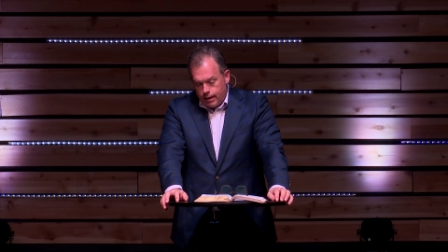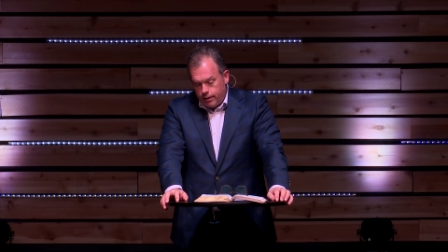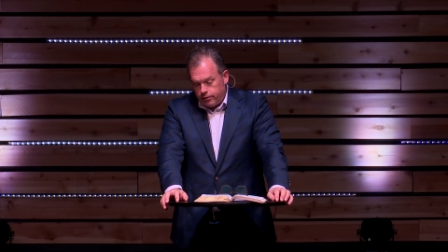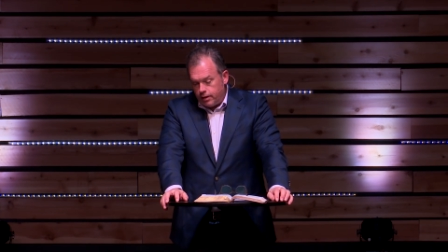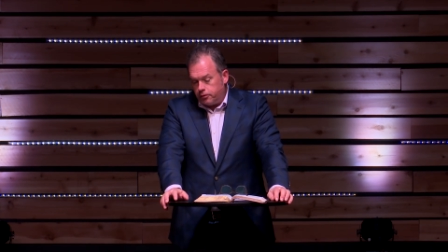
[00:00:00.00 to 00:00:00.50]

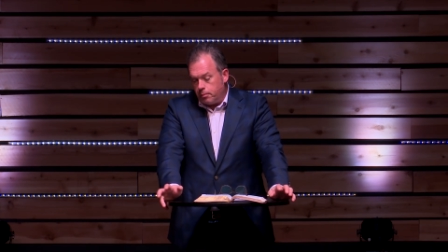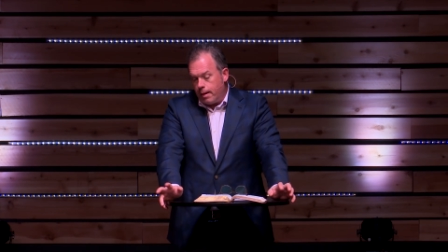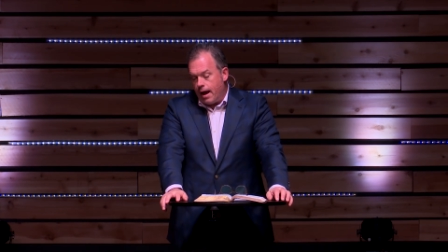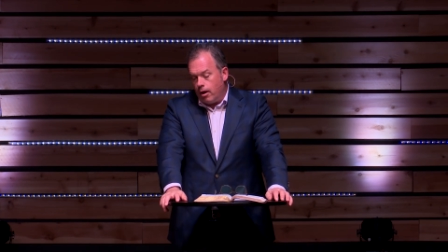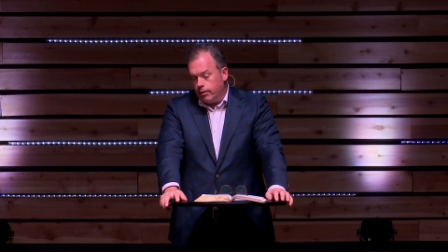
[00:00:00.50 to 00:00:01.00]
is this
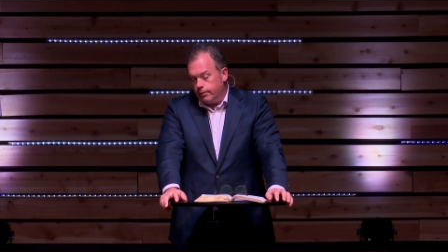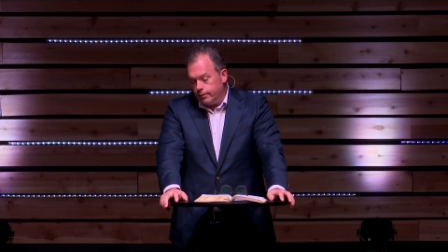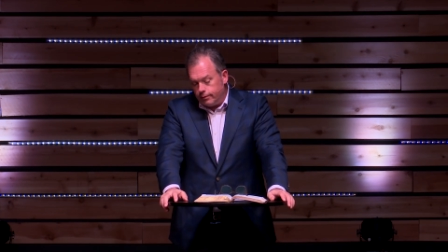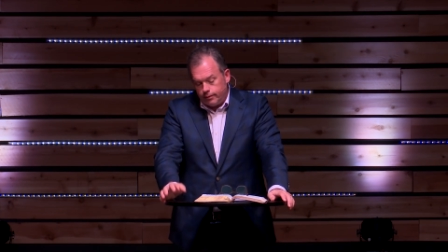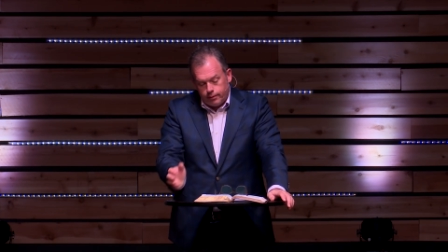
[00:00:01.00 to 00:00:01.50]
about
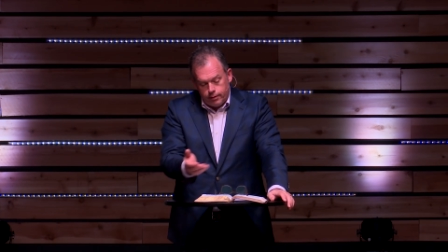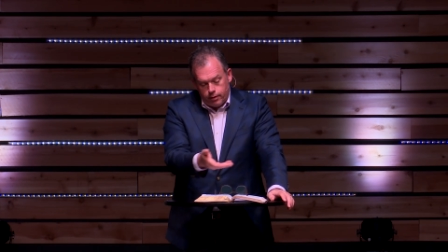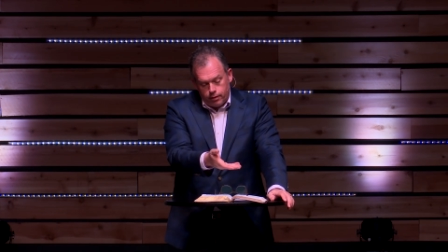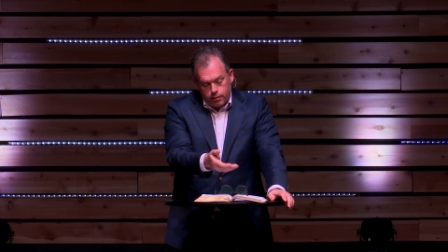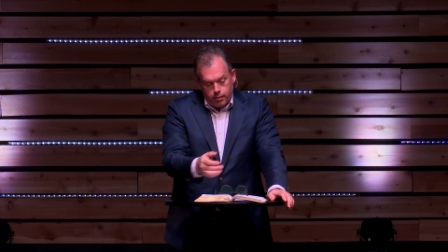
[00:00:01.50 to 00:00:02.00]

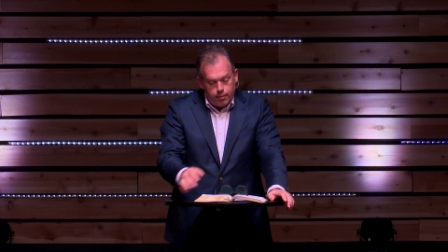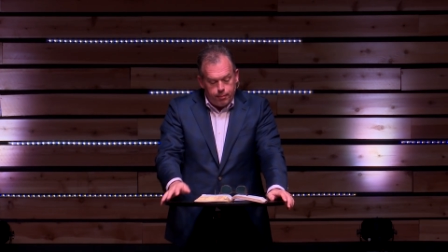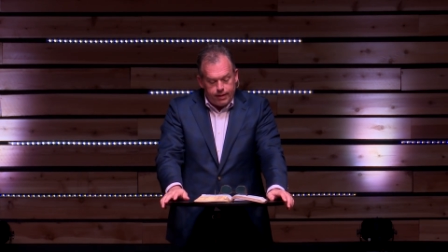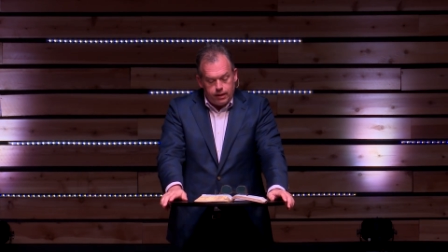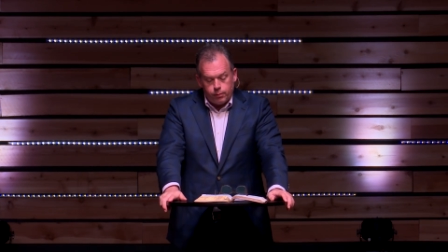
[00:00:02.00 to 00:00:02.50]

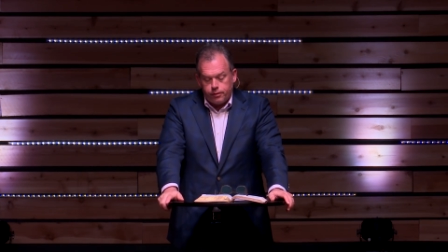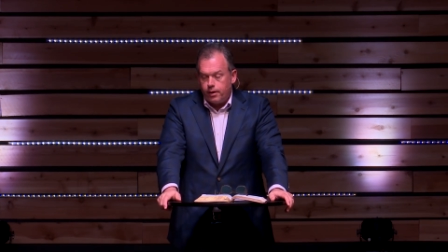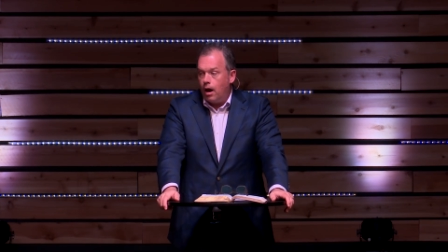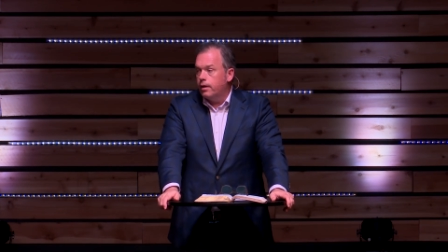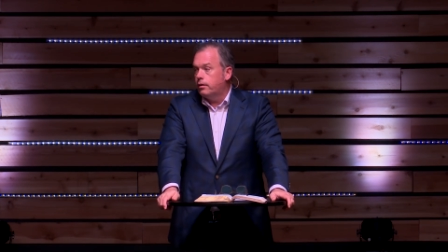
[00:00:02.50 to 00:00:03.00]
meeting with
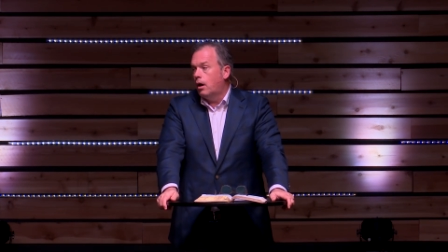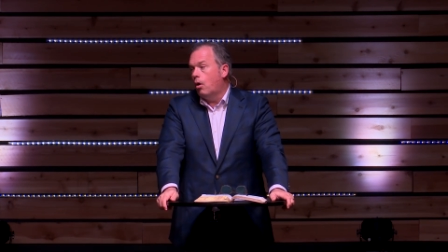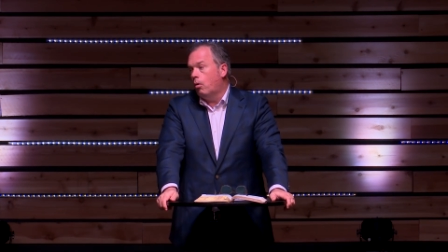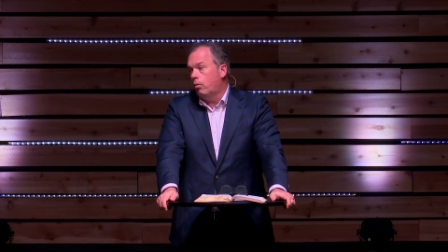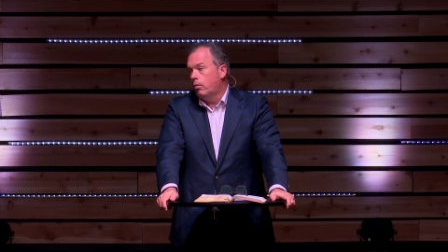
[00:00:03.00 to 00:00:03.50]
God?
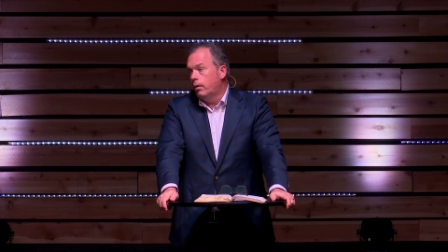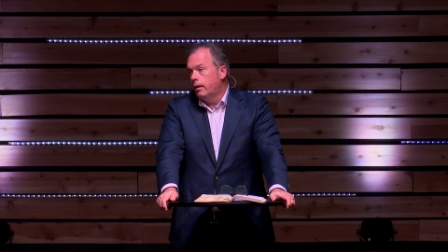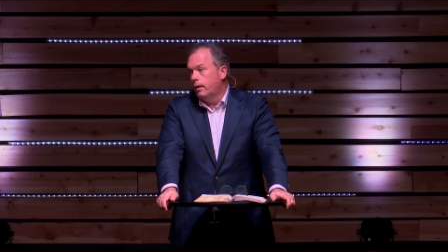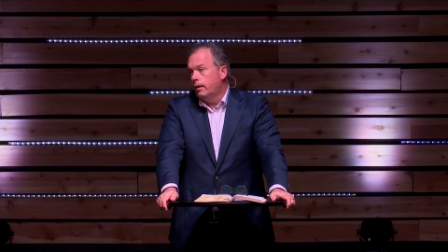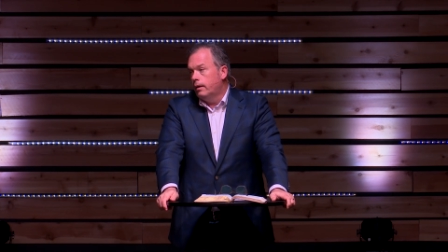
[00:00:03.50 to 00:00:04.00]
No.
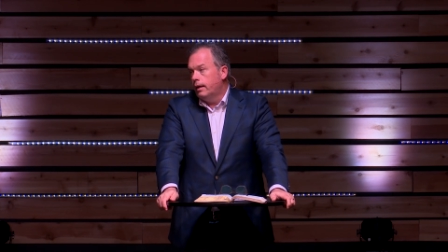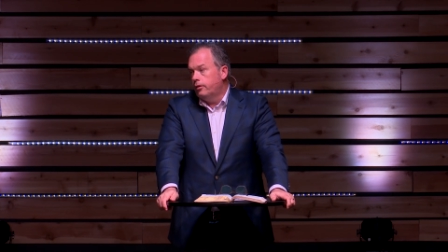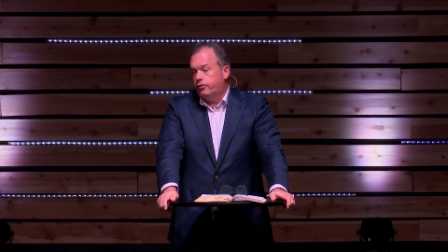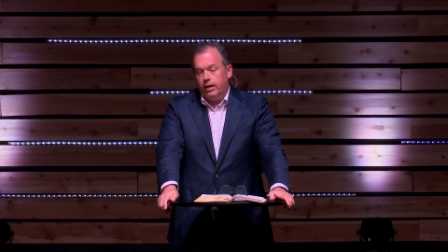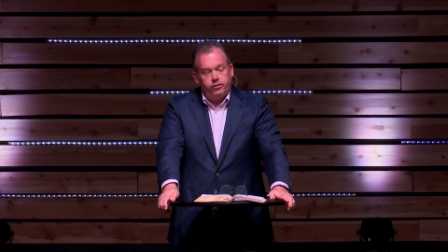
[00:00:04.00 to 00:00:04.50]

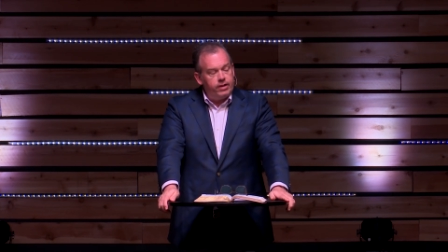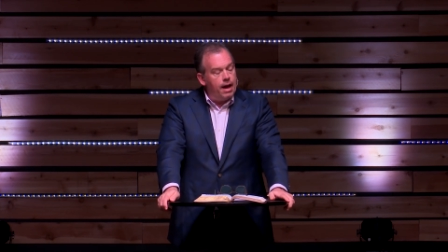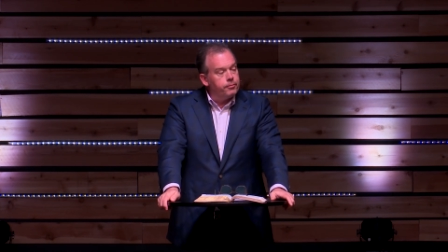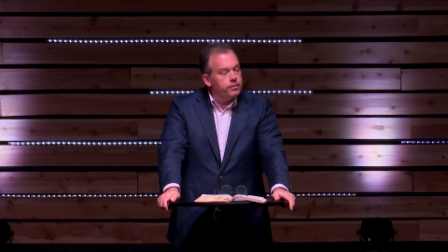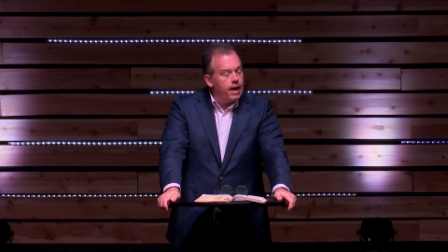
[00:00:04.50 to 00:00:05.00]
Is, is
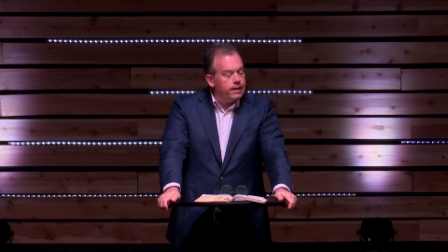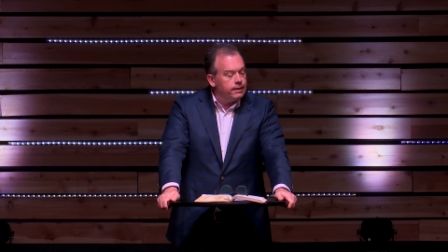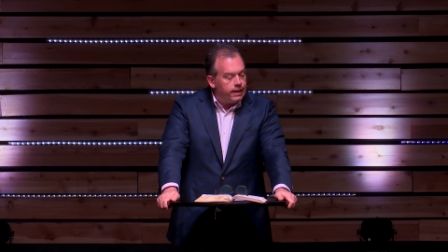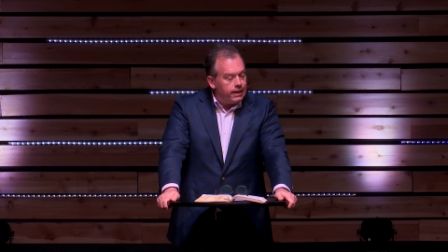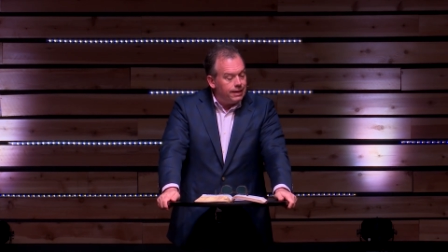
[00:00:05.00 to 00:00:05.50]
chapter
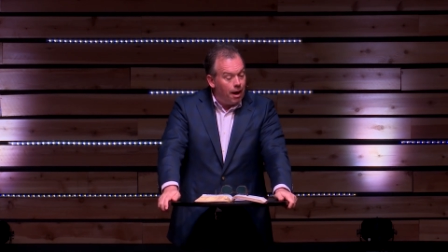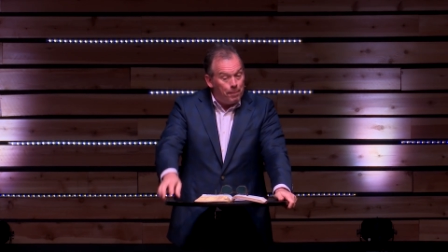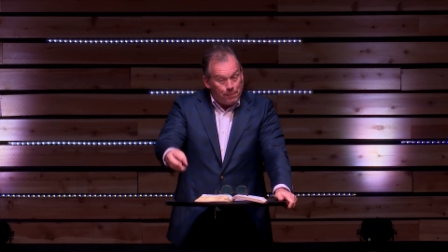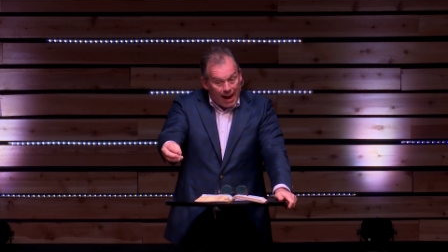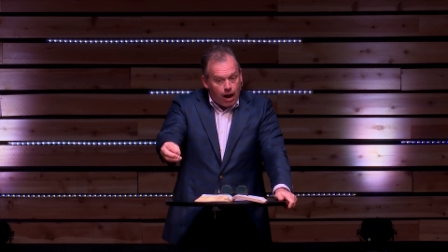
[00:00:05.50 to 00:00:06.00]
19
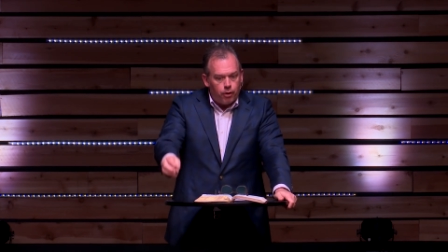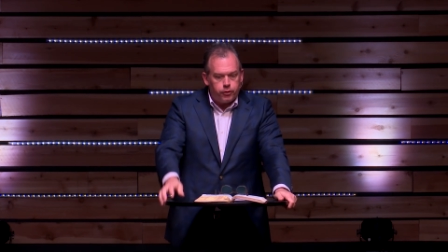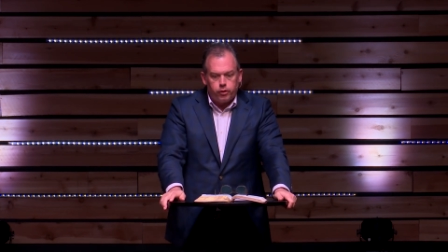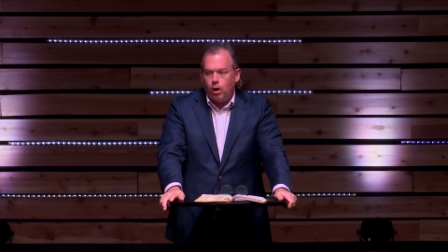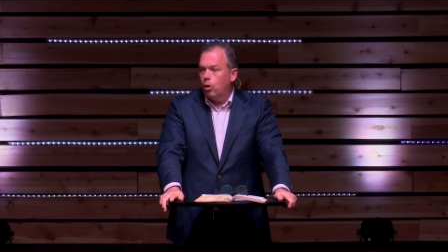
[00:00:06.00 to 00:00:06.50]

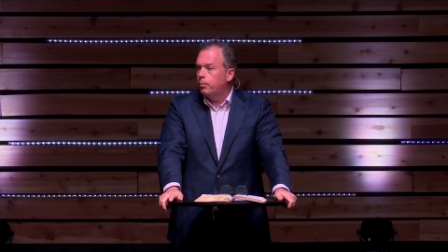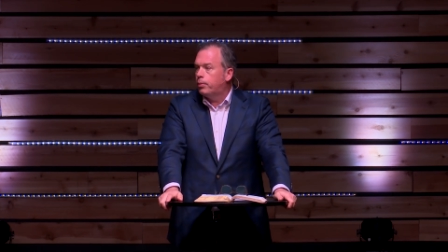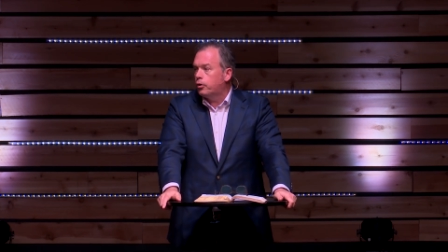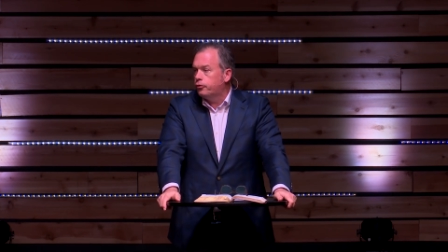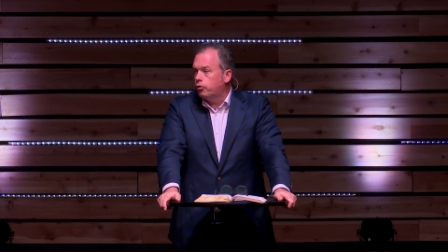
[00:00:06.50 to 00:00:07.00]
about your own
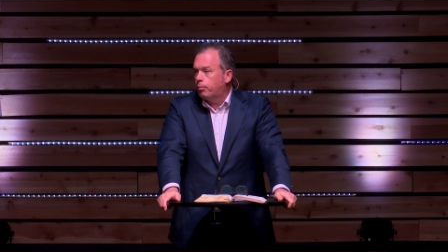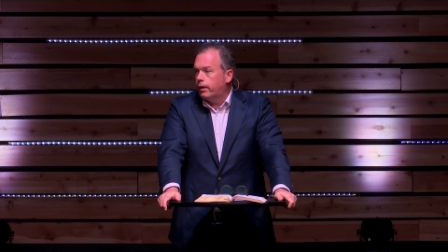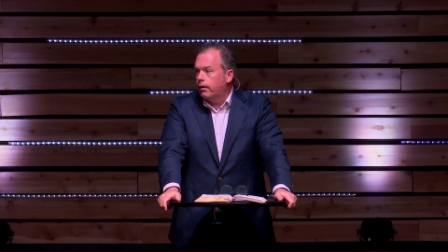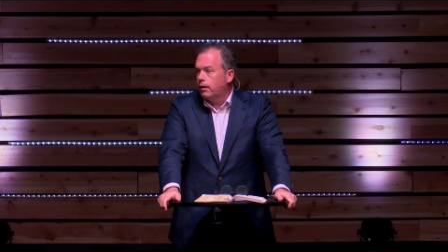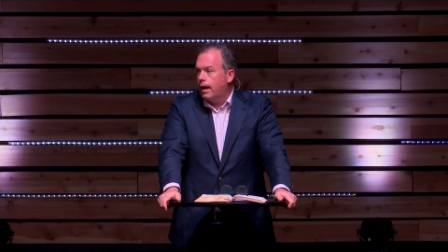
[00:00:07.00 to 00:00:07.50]
personal
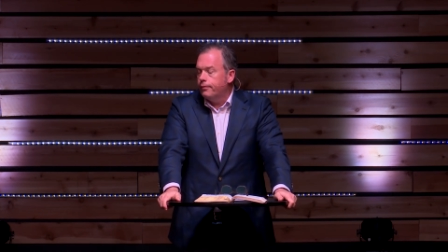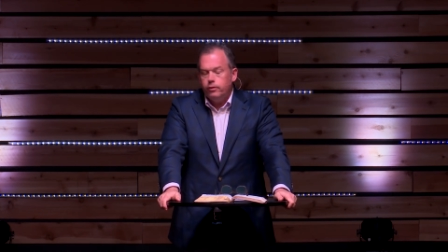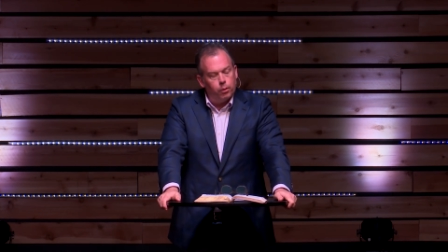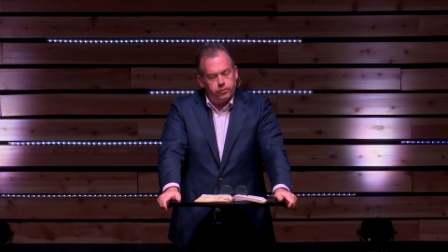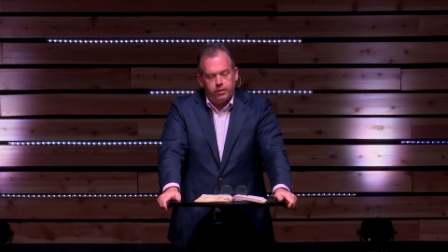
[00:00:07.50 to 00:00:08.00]
prayer life?
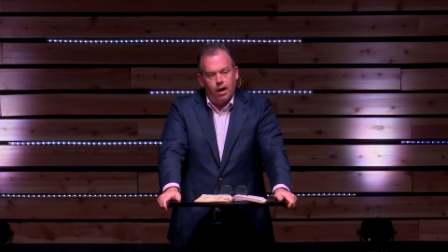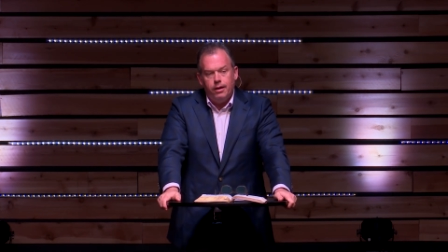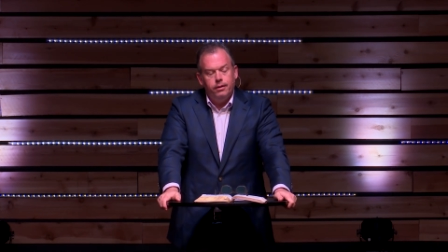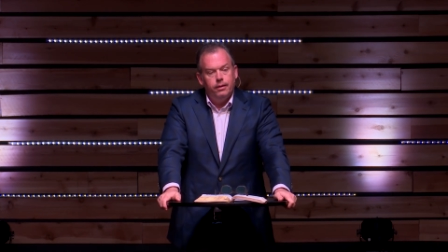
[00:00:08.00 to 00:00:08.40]
No, it's not.